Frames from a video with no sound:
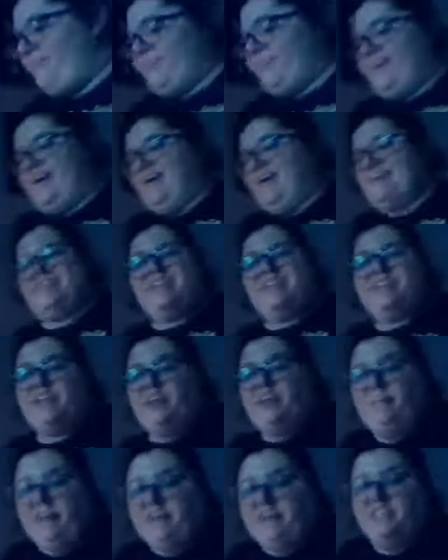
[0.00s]
Add in
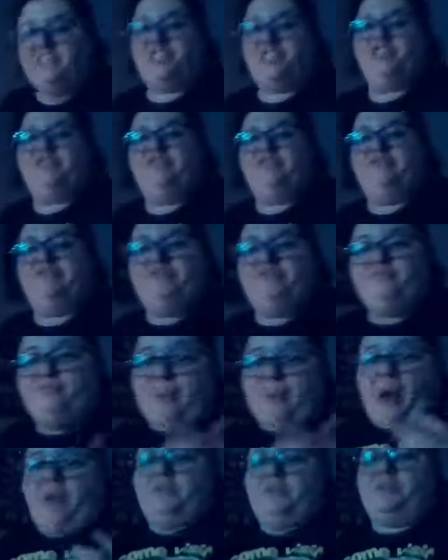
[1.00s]
a pinch of
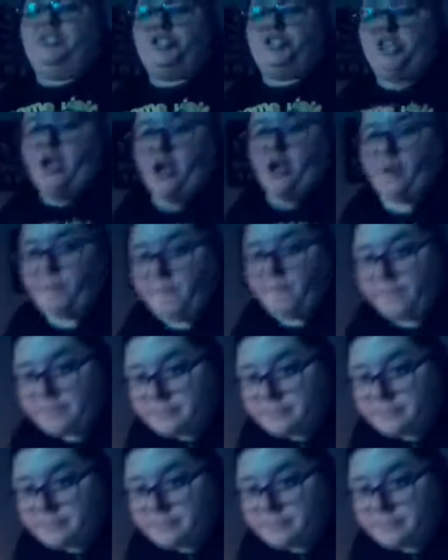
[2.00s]
Parmesan.